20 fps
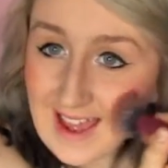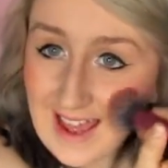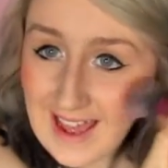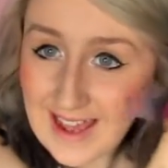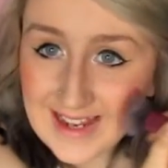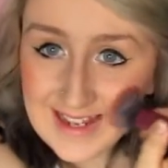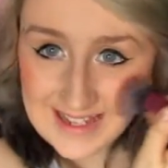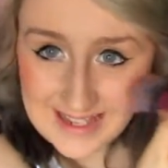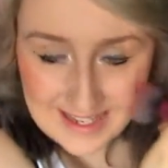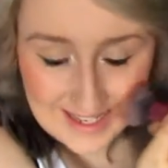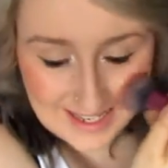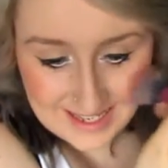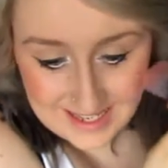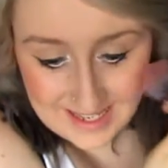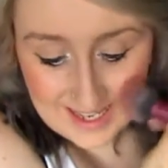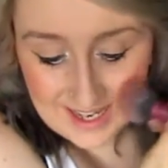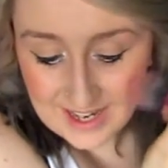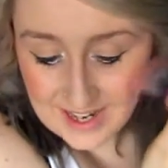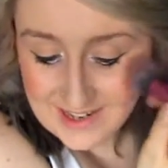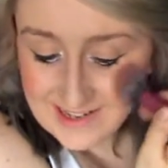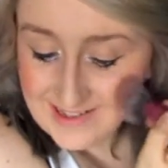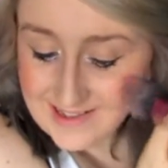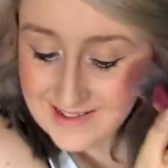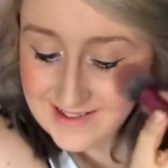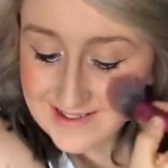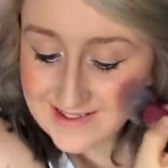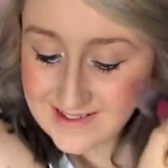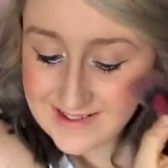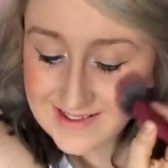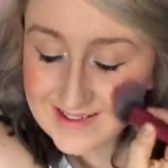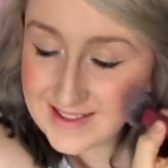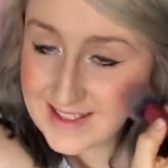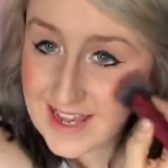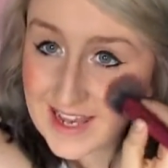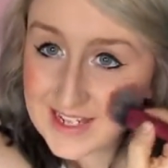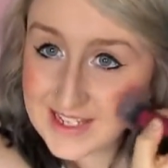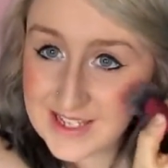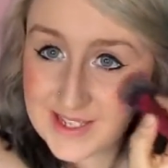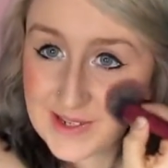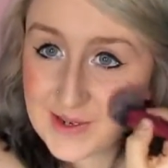And, you know,
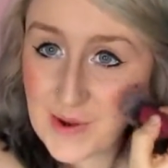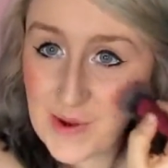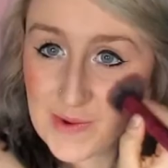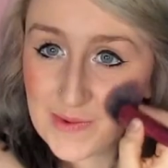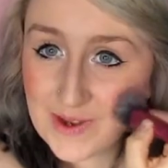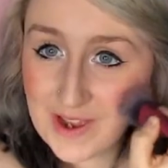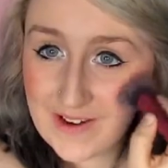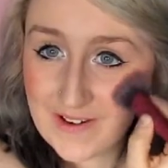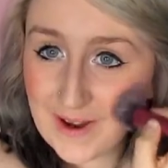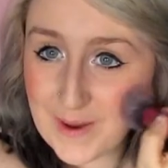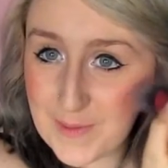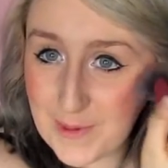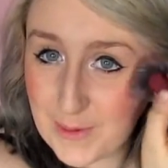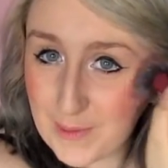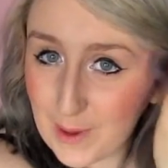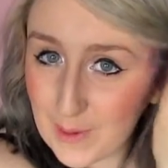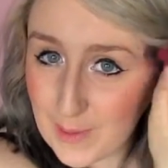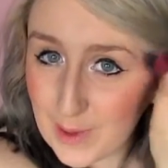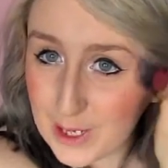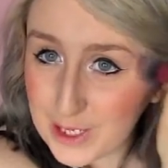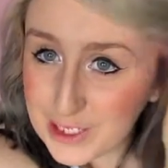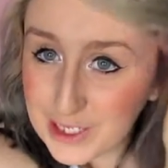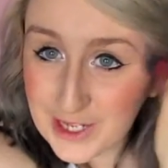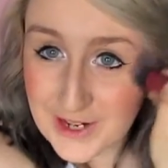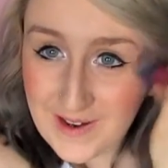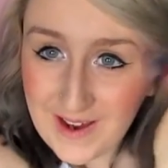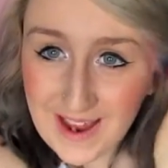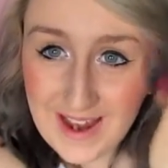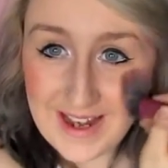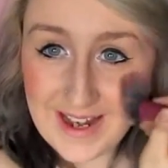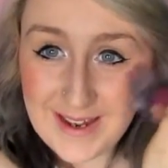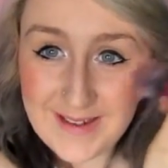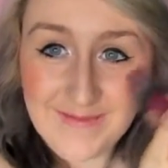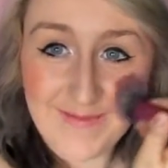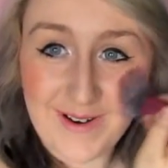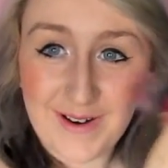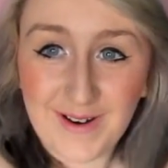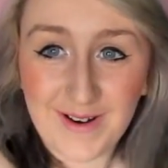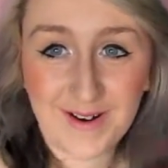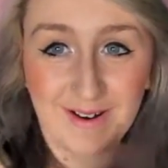that's not where I put my blusher
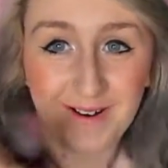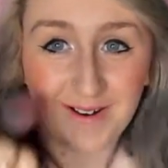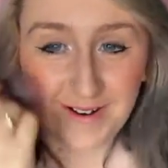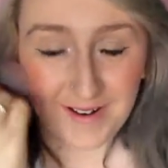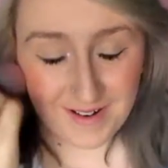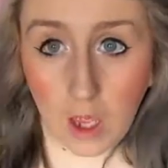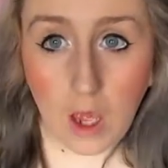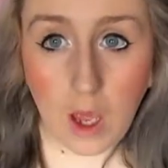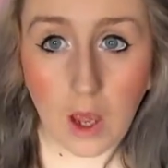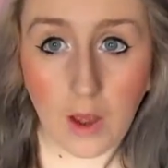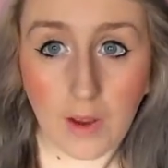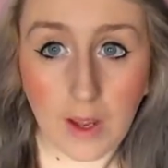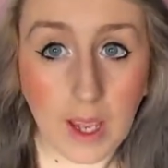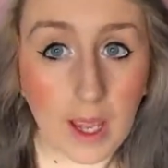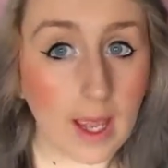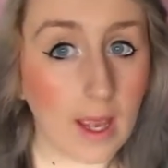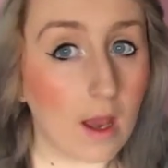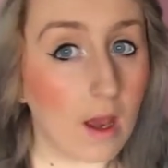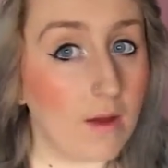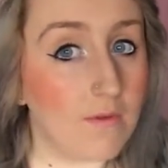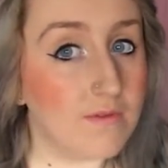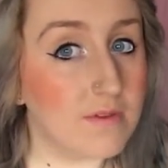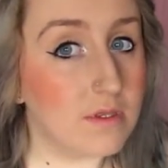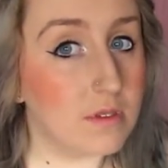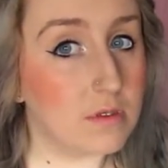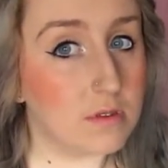anymore. Okay, I've